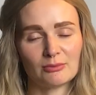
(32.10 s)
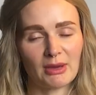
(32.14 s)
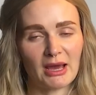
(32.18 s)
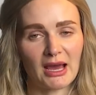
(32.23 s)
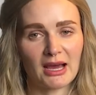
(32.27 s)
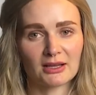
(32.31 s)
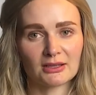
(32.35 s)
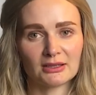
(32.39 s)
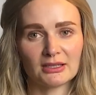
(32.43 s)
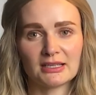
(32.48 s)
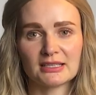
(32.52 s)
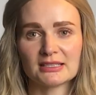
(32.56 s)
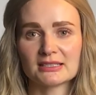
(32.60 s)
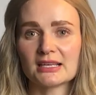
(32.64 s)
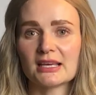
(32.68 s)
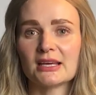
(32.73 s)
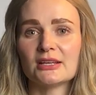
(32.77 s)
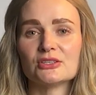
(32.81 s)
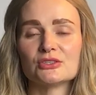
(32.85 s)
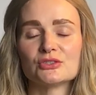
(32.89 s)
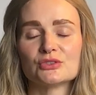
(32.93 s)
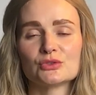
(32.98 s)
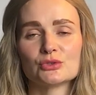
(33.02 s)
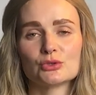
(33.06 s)
backlinks
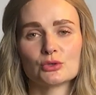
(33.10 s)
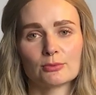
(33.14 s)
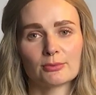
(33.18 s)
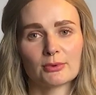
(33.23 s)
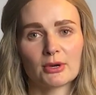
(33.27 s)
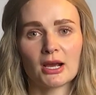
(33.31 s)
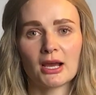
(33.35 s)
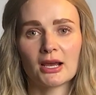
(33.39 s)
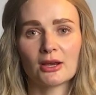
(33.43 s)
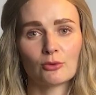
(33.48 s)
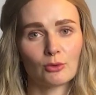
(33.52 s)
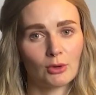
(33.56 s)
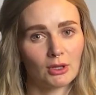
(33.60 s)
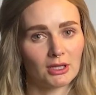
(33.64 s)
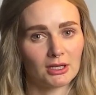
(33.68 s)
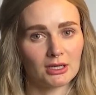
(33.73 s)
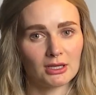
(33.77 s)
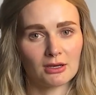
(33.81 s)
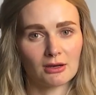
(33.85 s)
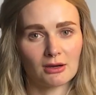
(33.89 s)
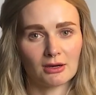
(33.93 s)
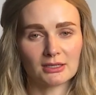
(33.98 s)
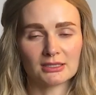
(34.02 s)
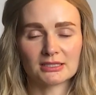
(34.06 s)
and super high quality
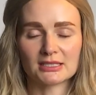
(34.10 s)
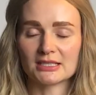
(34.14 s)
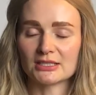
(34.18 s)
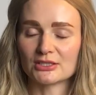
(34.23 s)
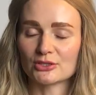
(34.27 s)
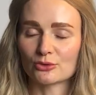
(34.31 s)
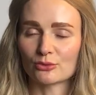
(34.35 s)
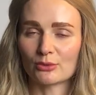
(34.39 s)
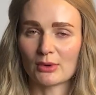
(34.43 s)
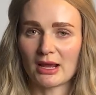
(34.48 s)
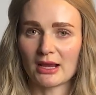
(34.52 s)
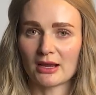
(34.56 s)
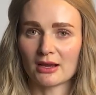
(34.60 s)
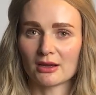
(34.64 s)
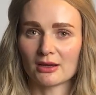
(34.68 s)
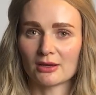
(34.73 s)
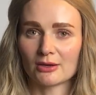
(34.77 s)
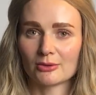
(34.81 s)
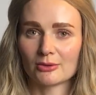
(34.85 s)
content to rank.